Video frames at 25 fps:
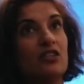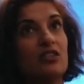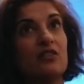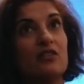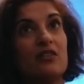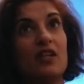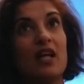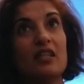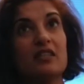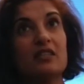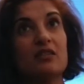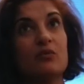
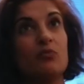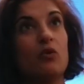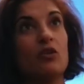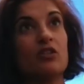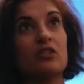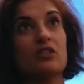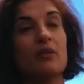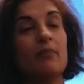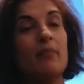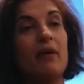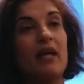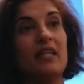and then just put
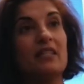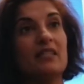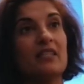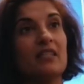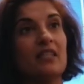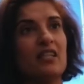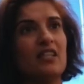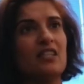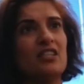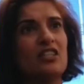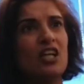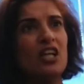them in. It's
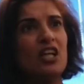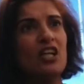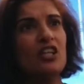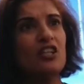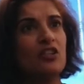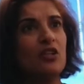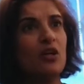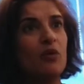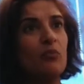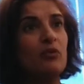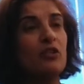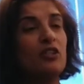just,
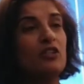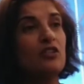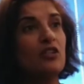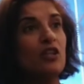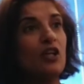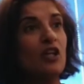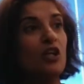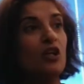that's what's